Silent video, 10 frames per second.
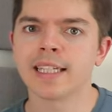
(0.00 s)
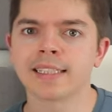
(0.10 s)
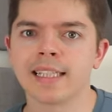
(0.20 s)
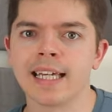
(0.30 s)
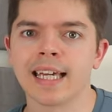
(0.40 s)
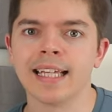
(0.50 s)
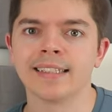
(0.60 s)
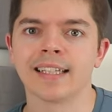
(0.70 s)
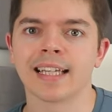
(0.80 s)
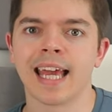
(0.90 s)
this thing
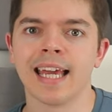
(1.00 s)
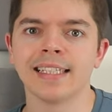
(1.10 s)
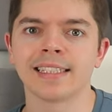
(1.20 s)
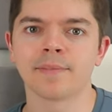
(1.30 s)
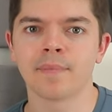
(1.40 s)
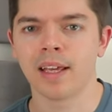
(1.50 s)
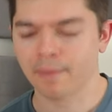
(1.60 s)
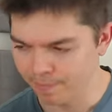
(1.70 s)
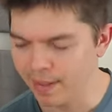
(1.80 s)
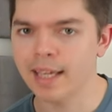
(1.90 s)
into the case,
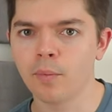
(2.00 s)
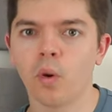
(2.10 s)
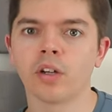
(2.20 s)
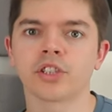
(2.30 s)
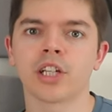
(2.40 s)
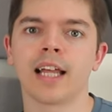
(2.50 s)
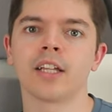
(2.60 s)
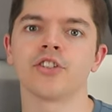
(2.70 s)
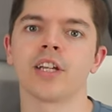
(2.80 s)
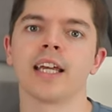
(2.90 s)
it was
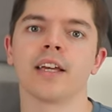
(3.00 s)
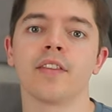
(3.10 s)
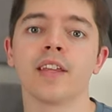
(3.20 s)
challenging.